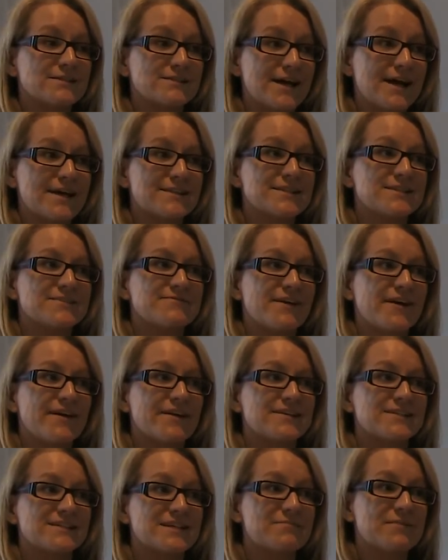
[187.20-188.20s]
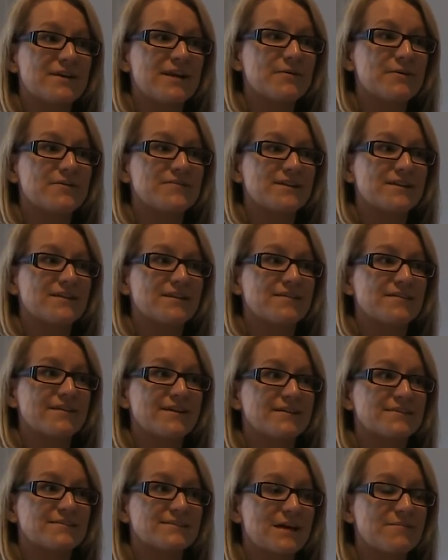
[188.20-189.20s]
As is very similar. We've done the
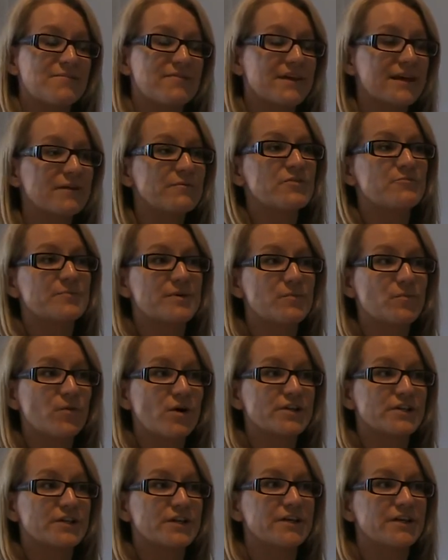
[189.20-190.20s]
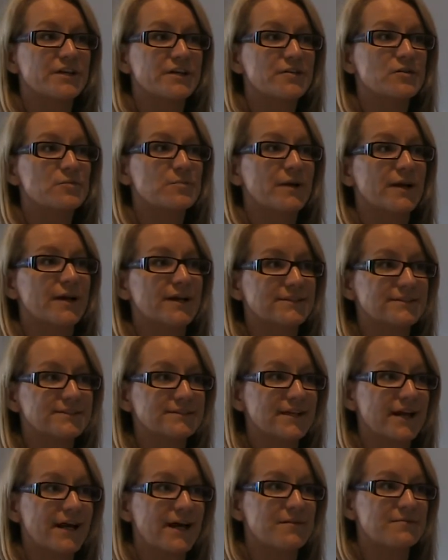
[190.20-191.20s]
same thing. We've been watching Google
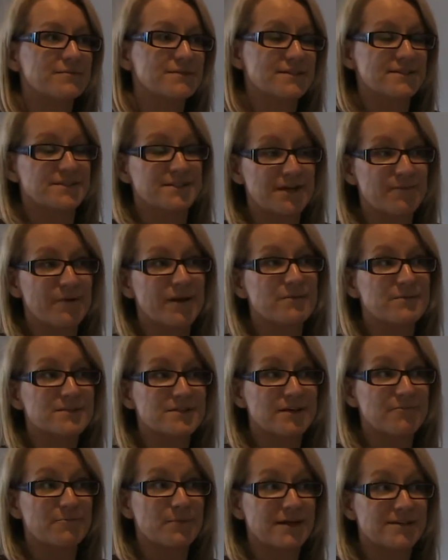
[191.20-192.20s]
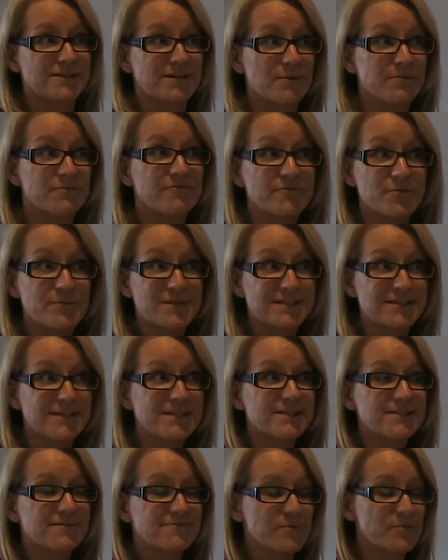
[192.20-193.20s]
Plus to see when it was open for
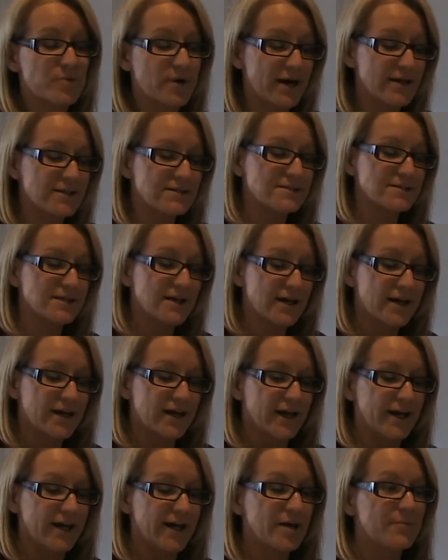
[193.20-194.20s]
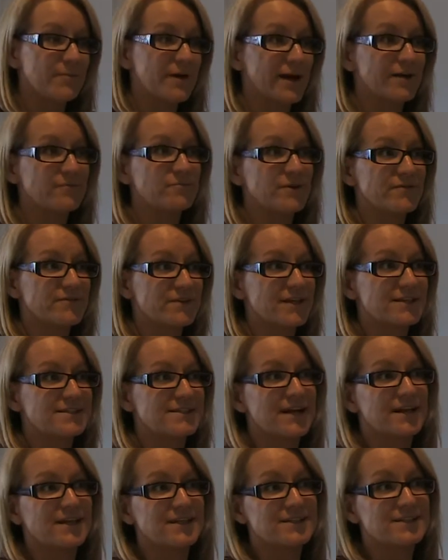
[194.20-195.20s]
business, for brands. And we've done
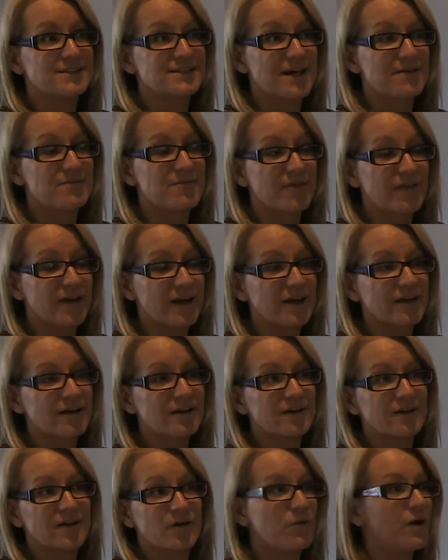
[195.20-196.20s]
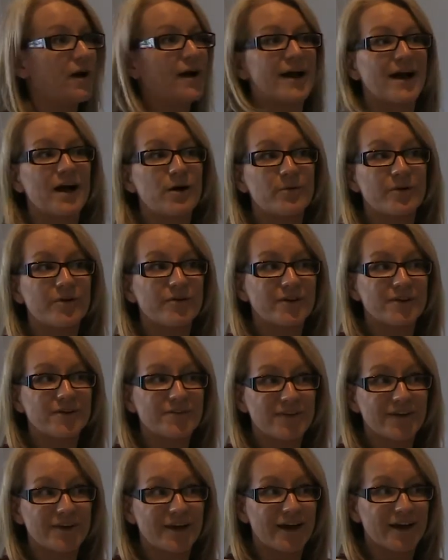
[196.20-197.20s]
exactly the same thing. Quite how we'll
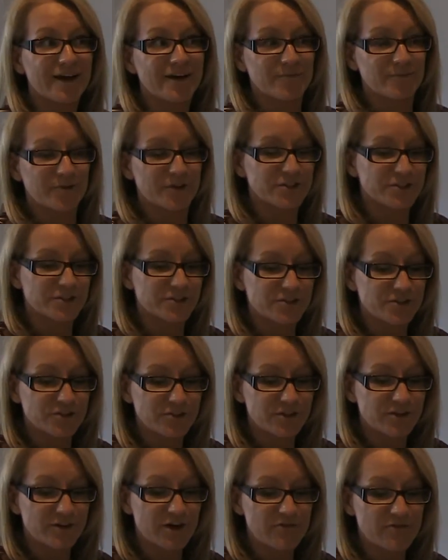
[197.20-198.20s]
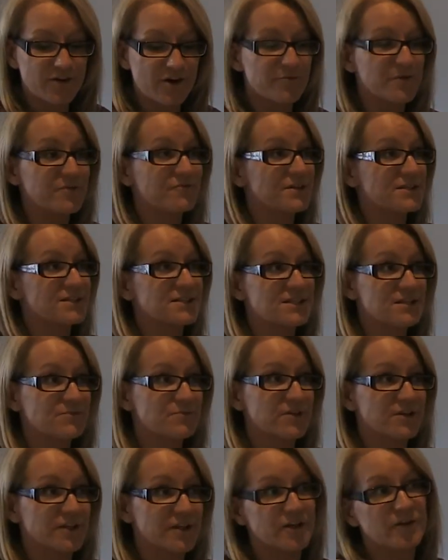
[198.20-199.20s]
use it yet, I'm not too sure. I've been registered
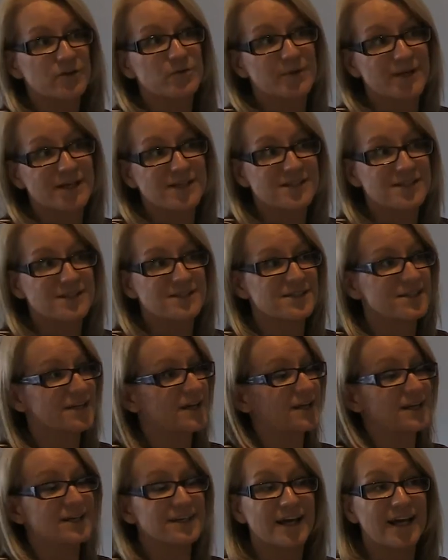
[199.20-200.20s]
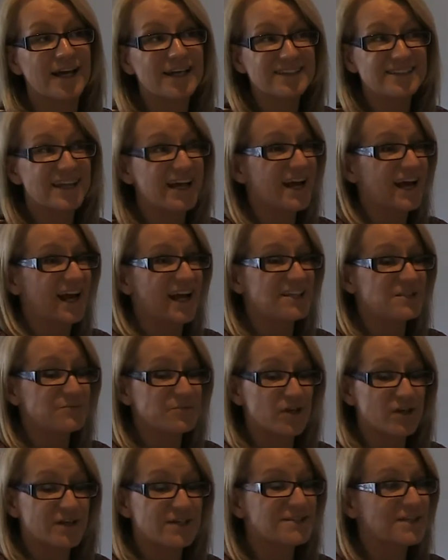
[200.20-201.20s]
with Google Plus since the early days. And to
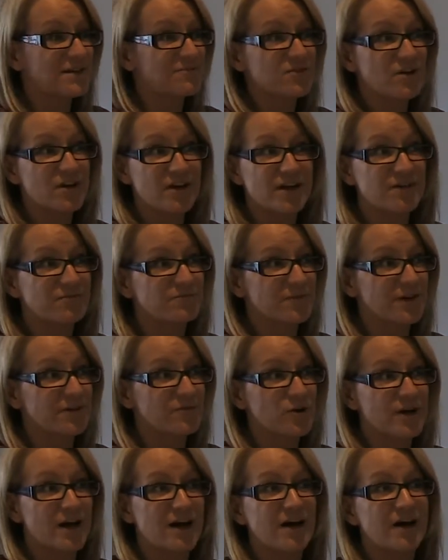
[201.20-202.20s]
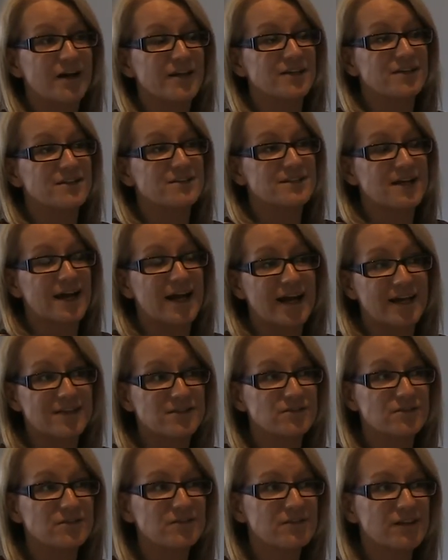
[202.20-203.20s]
be honest, I'm not a high user
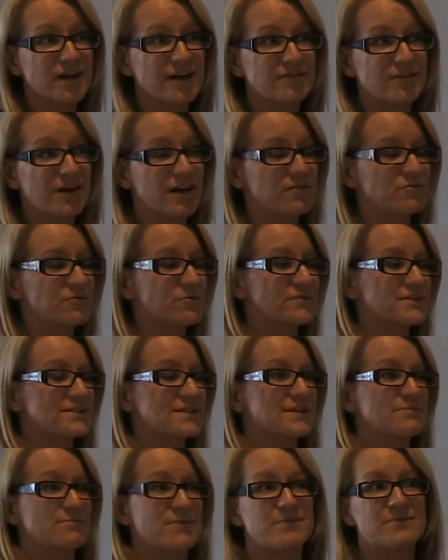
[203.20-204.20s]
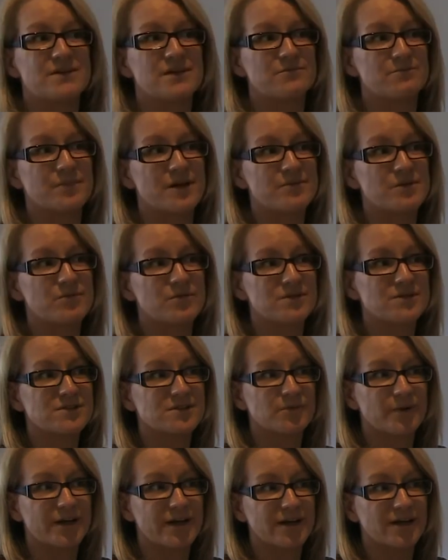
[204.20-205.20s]
at all. I kind of will visit maybe once
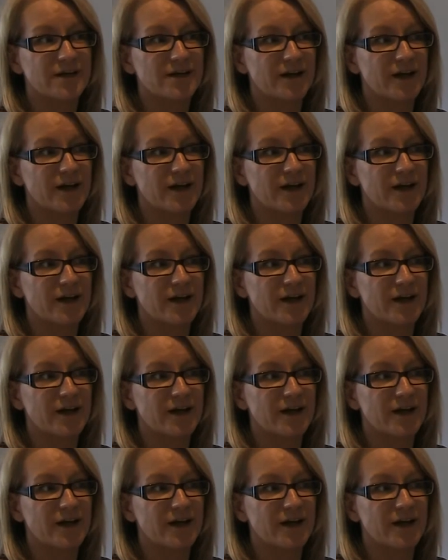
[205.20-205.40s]
a week.